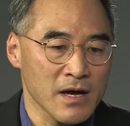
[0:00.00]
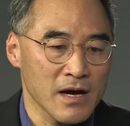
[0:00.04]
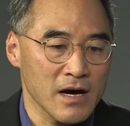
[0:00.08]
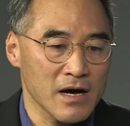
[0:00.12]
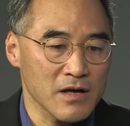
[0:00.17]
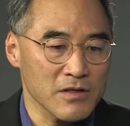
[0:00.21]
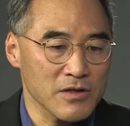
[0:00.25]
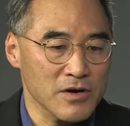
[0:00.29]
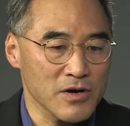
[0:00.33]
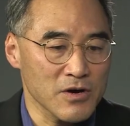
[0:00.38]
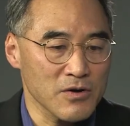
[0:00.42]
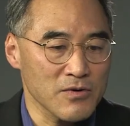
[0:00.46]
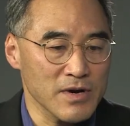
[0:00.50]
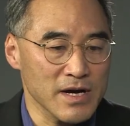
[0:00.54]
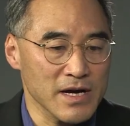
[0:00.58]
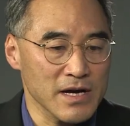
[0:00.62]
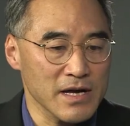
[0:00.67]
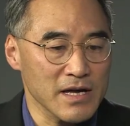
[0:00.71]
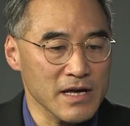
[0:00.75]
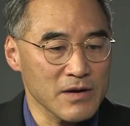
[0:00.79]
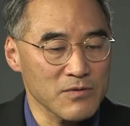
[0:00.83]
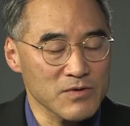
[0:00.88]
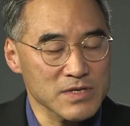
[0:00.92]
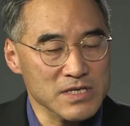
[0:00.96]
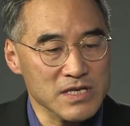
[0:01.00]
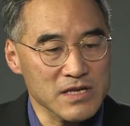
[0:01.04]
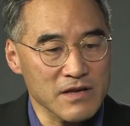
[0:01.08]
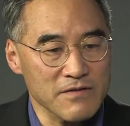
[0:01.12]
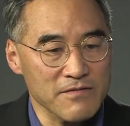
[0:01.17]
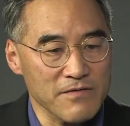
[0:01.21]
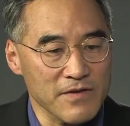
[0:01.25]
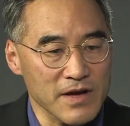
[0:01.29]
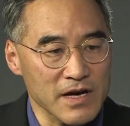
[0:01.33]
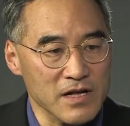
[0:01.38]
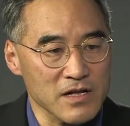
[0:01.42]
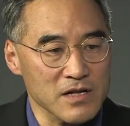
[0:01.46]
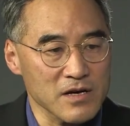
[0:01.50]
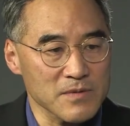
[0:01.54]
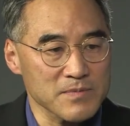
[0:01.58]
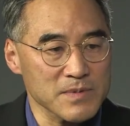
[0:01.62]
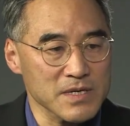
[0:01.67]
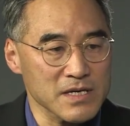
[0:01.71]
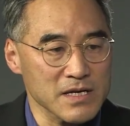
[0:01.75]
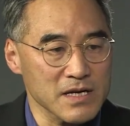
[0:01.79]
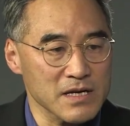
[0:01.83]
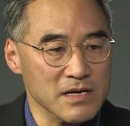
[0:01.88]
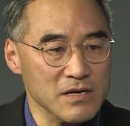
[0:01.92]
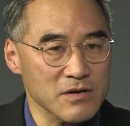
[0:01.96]
although it was
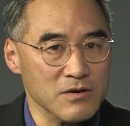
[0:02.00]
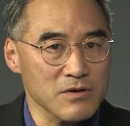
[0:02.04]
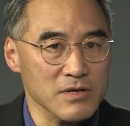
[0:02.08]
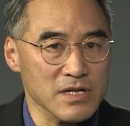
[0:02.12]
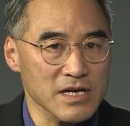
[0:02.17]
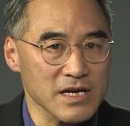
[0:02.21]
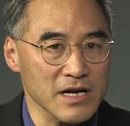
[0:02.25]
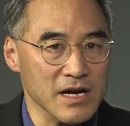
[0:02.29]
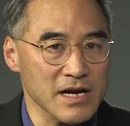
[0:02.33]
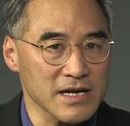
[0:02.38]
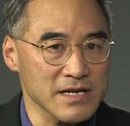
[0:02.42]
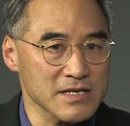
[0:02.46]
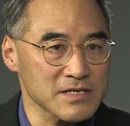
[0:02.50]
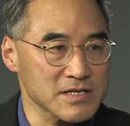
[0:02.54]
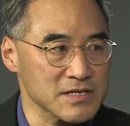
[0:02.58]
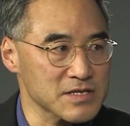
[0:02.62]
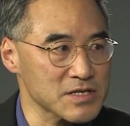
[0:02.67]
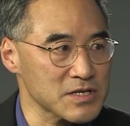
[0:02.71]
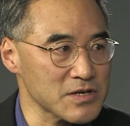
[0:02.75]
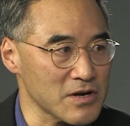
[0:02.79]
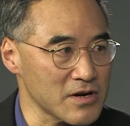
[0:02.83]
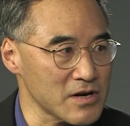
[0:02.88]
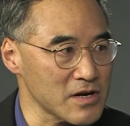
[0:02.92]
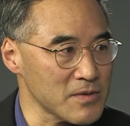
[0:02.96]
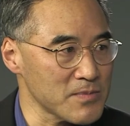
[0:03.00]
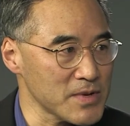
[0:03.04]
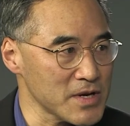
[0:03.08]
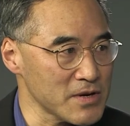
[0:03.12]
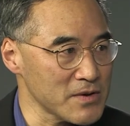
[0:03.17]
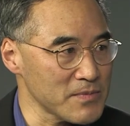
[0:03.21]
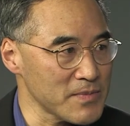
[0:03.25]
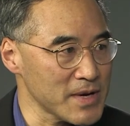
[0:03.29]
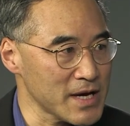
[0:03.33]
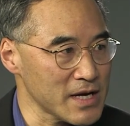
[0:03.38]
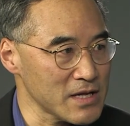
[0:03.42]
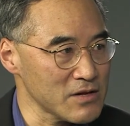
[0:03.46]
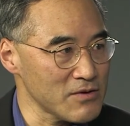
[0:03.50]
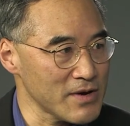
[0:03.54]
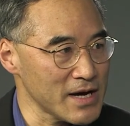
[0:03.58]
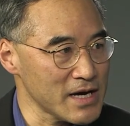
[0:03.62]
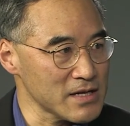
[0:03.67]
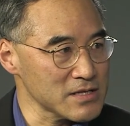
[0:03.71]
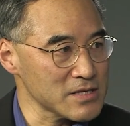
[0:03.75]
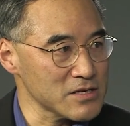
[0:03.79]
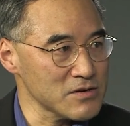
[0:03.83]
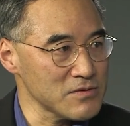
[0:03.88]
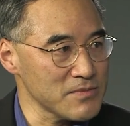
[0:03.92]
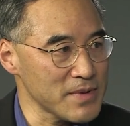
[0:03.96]
developed early on as a startup here in Palo
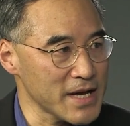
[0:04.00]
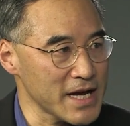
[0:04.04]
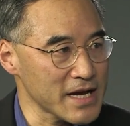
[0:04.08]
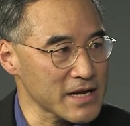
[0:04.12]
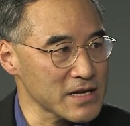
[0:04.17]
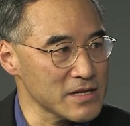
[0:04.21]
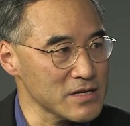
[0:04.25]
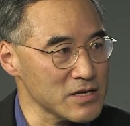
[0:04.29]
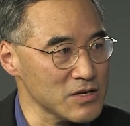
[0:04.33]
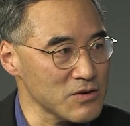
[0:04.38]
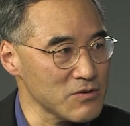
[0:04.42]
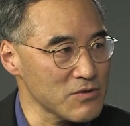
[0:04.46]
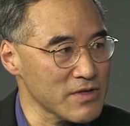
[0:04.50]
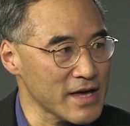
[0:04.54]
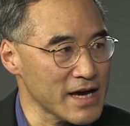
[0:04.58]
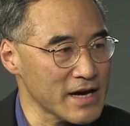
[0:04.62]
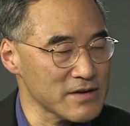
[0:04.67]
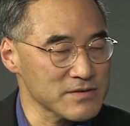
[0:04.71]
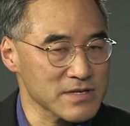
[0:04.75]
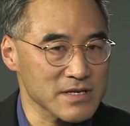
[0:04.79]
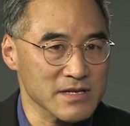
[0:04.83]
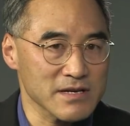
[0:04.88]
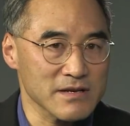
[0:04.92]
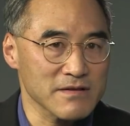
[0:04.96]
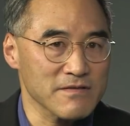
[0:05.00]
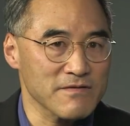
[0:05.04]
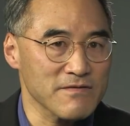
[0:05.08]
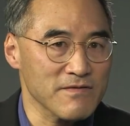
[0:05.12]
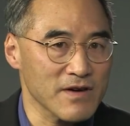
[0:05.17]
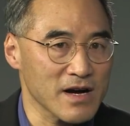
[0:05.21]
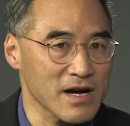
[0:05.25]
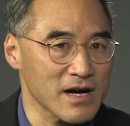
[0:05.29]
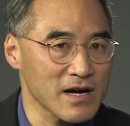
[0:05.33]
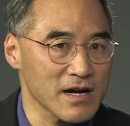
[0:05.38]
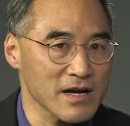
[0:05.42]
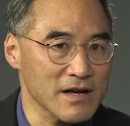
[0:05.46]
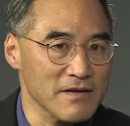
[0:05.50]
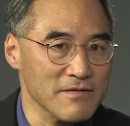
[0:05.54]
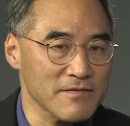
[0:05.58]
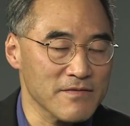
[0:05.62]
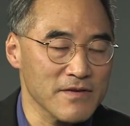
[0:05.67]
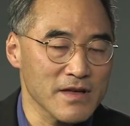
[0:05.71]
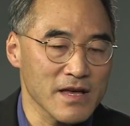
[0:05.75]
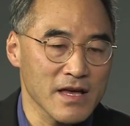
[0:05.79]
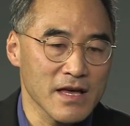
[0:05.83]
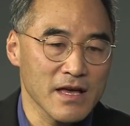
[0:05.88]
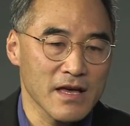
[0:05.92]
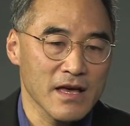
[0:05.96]
Alto back in 2005.
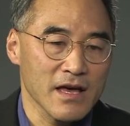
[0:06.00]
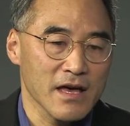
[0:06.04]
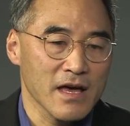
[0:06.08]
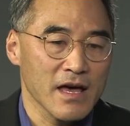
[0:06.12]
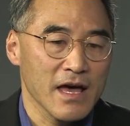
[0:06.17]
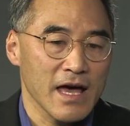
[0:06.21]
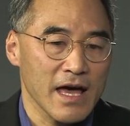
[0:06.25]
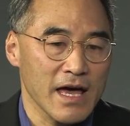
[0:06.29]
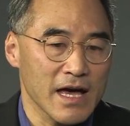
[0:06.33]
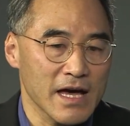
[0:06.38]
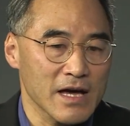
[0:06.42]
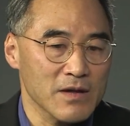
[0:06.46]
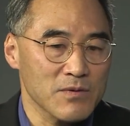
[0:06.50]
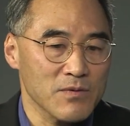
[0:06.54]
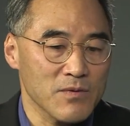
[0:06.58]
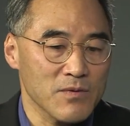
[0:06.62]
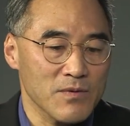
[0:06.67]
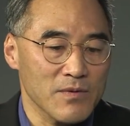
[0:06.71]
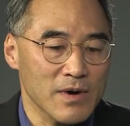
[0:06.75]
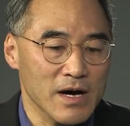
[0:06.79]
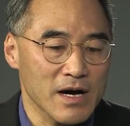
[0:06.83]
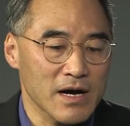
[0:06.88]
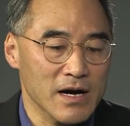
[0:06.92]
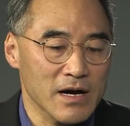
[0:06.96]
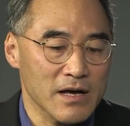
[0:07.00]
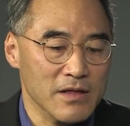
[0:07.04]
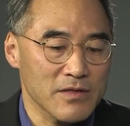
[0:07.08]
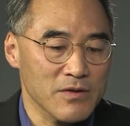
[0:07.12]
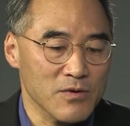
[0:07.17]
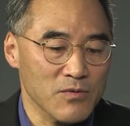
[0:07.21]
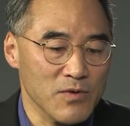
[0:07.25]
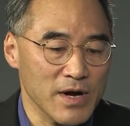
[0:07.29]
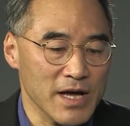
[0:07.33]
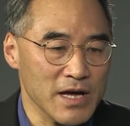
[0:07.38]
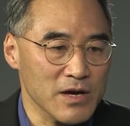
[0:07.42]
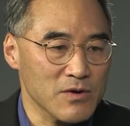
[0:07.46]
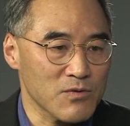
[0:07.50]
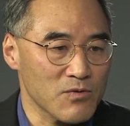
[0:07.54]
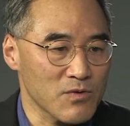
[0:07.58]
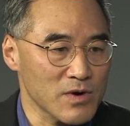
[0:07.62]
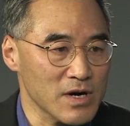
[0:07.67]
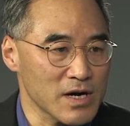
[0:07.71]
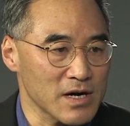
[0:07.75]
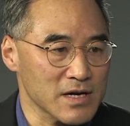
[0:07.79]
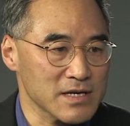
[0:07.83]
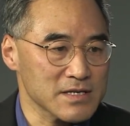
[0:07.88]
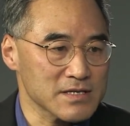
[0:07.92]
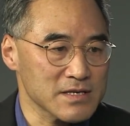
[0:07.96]
And the way it
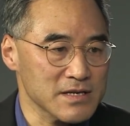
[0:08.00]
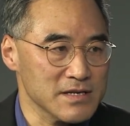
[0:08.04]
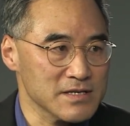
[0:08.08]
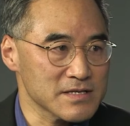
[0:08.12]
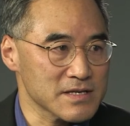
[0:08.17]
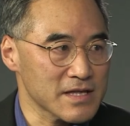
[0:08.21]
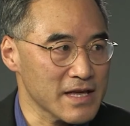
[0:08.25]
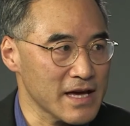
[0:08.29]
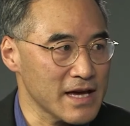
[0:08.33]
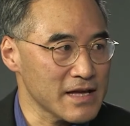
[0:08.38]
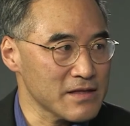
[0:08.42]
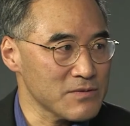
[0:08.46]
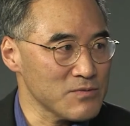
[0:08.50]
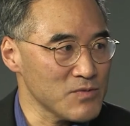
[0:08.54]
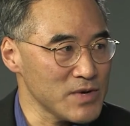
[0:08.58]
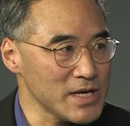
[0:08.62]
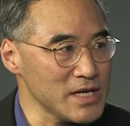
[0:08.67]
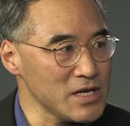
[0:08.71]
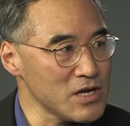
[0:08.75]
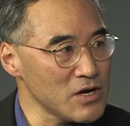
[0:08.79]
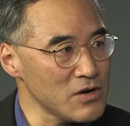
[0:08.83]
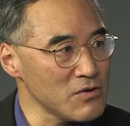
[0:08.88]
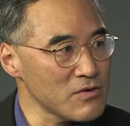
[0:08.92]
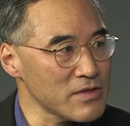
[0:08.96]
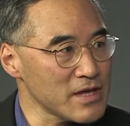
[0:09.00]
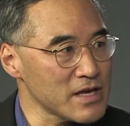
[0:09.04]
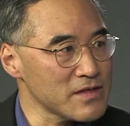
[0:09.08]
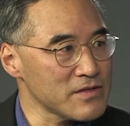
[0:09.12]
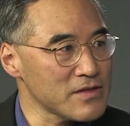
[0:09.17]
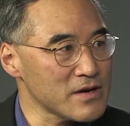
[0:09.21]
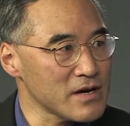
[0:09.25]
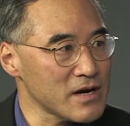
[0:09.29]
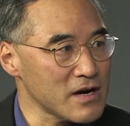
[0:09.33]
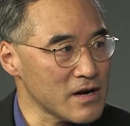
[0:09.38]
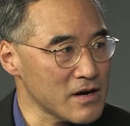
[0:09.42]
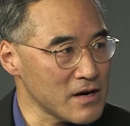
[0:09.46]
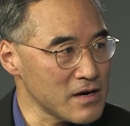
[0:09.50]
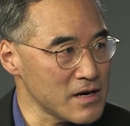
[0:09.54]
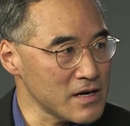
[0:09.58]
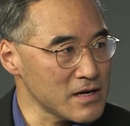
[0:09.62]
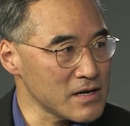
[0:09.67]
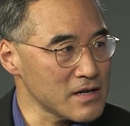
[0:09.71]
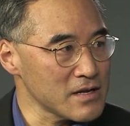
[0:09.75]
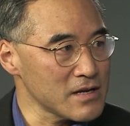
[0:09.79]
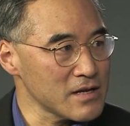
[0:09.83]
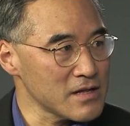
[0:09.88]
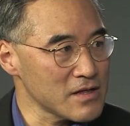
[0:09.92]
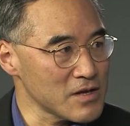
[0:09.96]
works is that we know that the
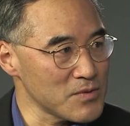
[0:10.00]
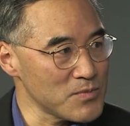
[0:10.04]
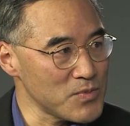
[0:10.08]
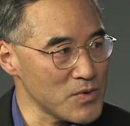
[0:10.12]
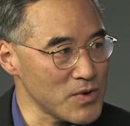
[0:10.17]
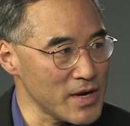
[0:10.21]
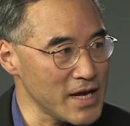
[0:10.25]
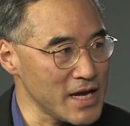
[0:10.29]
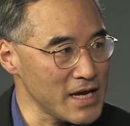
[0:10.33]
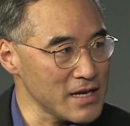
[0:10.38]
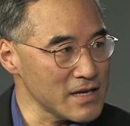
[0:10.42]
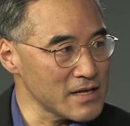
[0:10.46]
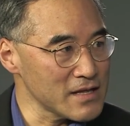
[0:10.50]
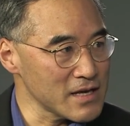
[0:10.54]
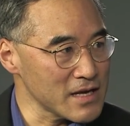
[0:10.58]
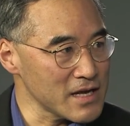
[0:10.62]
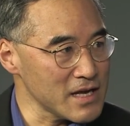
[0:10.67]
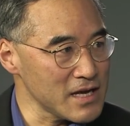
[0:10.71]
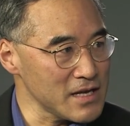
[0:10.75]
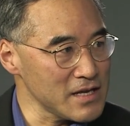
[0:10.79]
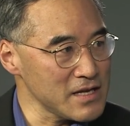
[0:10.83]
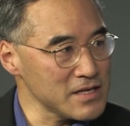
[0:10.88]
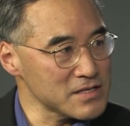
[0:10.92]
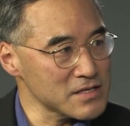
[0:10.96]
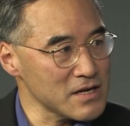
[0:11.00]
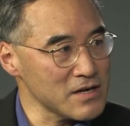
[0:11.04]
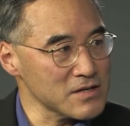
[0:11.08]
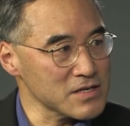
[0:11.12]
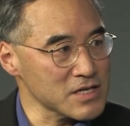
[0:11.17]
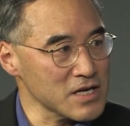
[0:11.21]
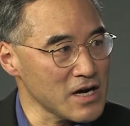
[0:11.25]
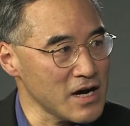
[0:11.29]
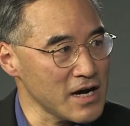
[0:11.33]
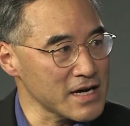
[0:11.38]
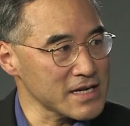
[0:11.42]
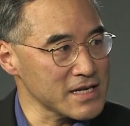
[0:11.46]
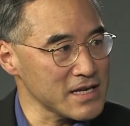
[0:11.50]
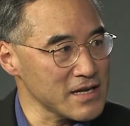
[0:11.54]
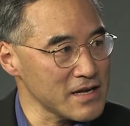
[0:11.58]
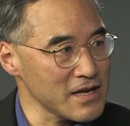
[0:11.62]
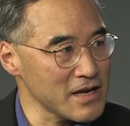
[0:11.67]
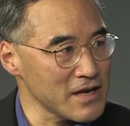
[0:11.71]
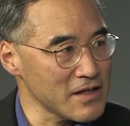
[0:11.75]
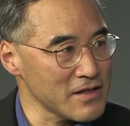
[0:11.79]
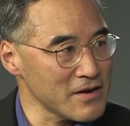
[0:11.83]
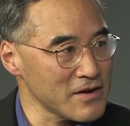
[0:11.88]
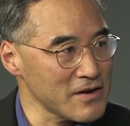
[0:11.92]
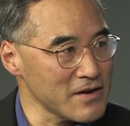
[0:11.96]
heart, the brain, and the kidneys all talk
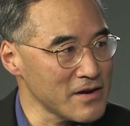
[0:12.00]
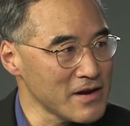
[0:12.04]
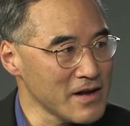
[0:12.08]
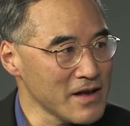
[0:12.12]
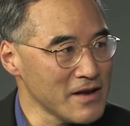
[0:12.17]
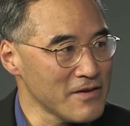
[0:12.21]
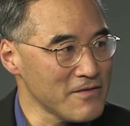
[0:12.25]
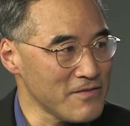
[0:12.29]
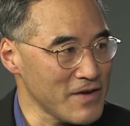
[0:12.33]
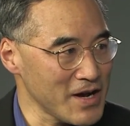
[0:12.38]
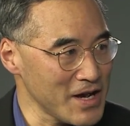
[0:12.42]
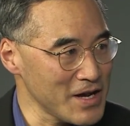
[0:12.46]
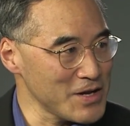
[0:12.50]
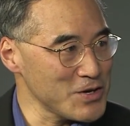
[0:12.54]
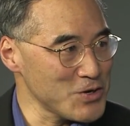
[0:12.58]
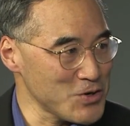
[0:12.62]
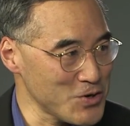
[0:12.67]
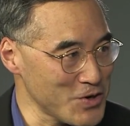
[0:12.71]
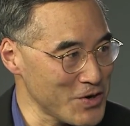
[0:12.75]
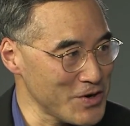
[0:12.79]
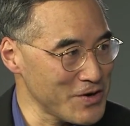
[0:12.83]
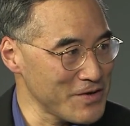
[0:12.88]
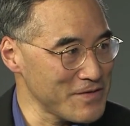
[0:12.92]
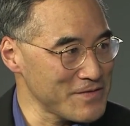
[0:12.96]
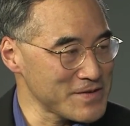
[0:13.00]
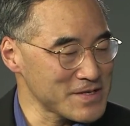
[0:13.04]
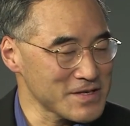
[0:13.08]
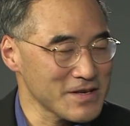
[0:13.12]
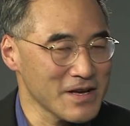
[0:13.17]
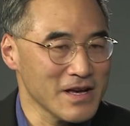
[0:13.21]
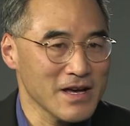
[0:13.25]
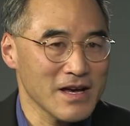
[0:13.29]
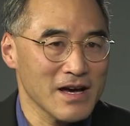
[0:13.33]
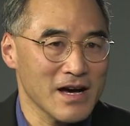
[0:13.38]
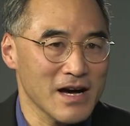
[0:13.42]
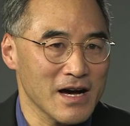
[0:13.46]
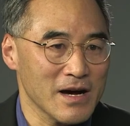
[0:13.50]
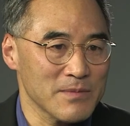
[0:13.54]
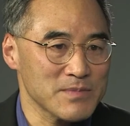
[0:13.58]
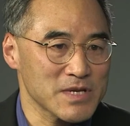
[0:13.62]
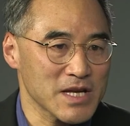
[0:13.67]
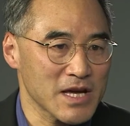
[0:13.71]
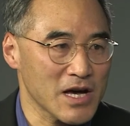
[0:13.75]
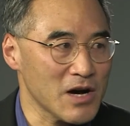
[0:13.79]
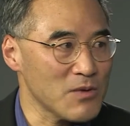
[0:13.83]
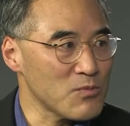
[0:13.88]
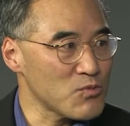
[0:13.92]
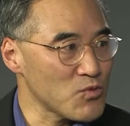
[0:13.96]
together via nerves to
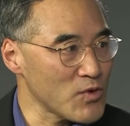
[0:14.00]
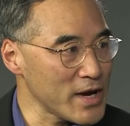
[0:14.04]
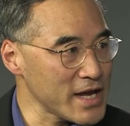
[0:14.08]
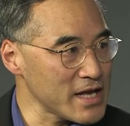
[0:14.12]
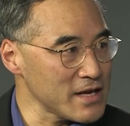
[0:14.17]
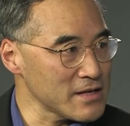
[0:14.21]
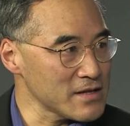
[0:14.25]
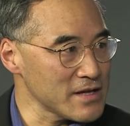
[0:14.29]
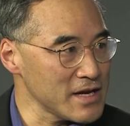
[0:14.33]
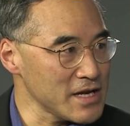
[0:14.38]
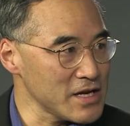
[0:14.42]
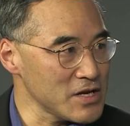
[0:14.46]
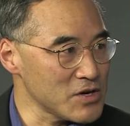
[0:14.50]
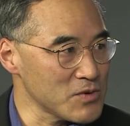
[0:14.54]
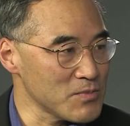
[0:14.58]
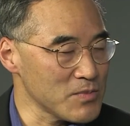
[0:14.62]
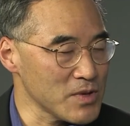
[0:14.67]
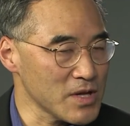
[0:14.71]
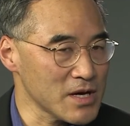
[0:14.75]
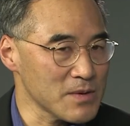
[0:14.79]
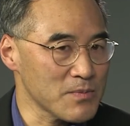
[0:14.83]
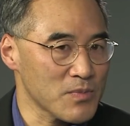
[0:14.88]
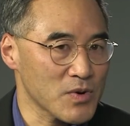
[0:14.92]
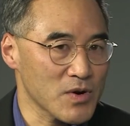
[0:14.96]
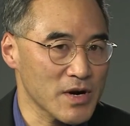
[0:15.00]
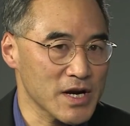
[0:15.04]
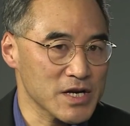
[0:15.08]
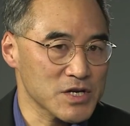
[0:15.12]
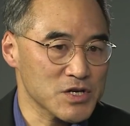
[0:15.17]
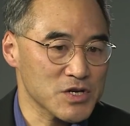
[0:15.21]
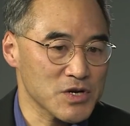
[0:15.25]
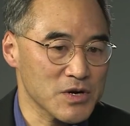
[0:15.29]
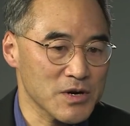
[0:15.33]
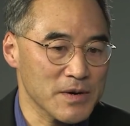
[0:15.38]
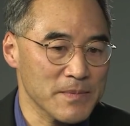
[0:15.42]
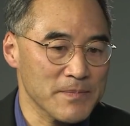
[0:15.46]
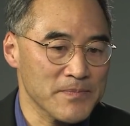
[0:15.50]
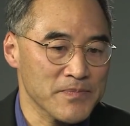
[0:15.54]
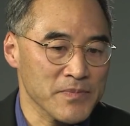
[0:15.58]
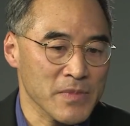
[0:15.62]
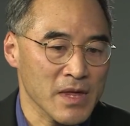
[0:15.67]
help regulate your blood pressure.